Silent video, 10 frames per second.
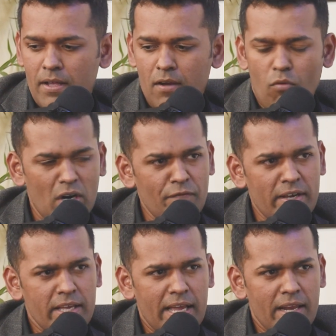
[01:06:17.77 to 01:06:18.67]
What if
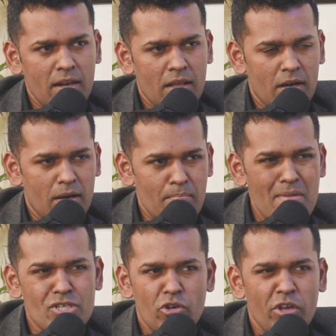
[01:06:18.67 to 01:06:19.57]
I can
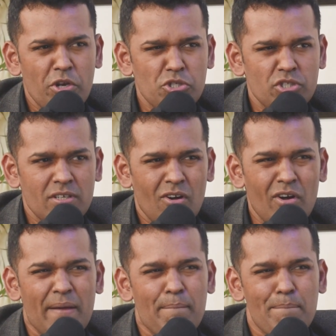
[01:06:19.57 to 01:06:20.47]
measure your energy
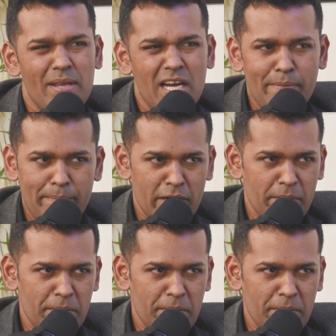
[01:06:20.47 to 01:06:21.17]
on a minute by minute